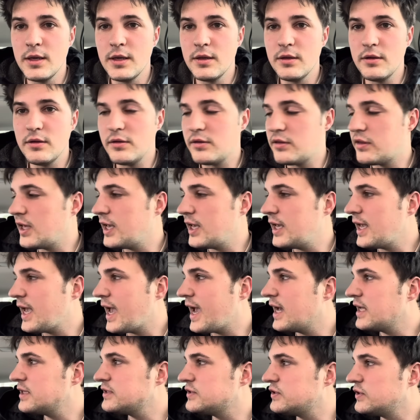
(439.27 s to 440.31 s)
They
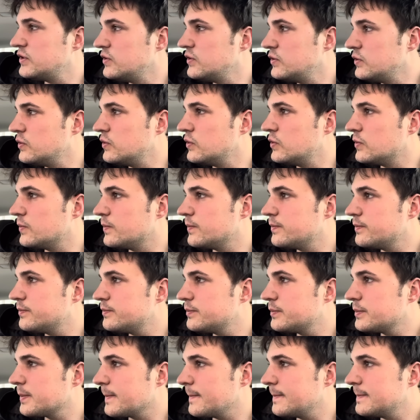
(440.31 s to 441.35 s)
had to
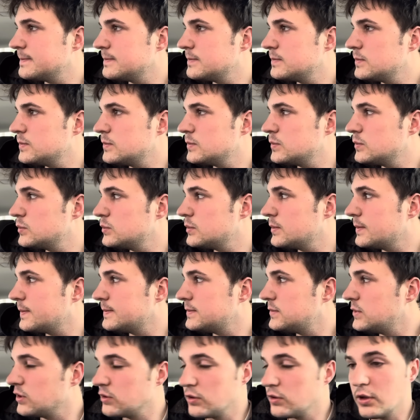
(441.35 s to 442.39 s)

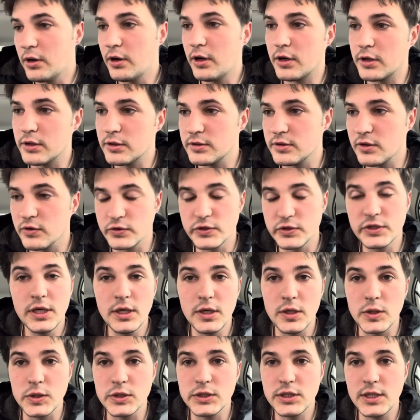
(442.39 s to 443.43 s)
learn those
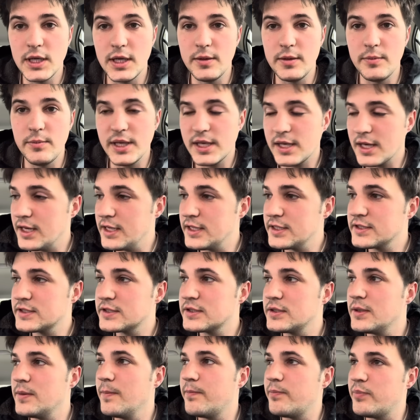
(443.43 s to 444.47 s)
skills. And
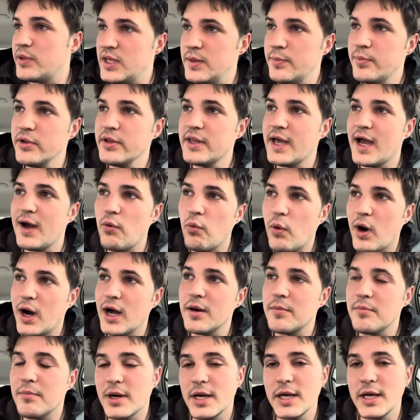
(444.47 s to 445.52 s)
because people that
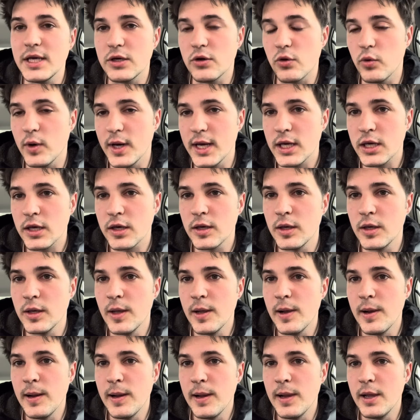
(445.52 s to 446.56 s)
want money quick
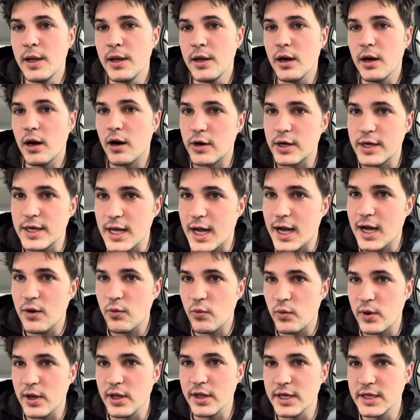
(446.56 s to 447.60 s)
are not
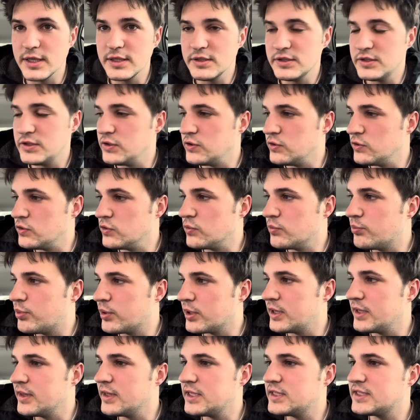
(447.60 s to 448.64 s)
willing to
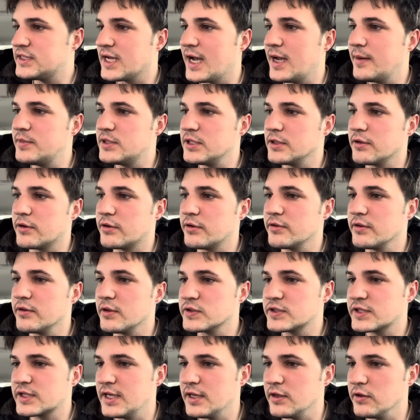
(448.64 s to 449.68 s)
put in the time to learn
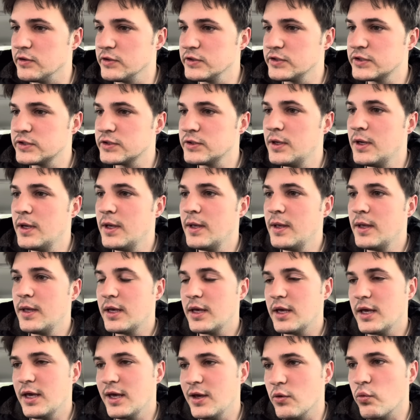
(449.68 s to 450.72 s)
those skills,
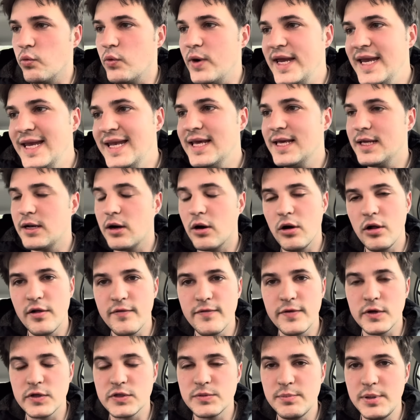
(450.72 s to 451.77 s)
it weeded all
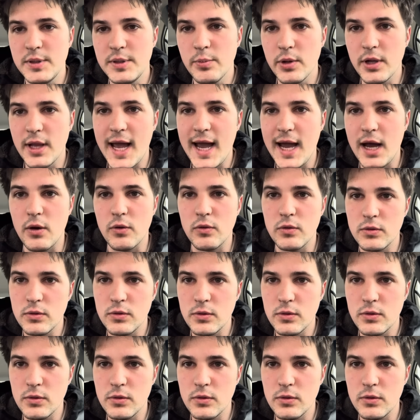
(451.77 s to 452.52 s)
of those people out.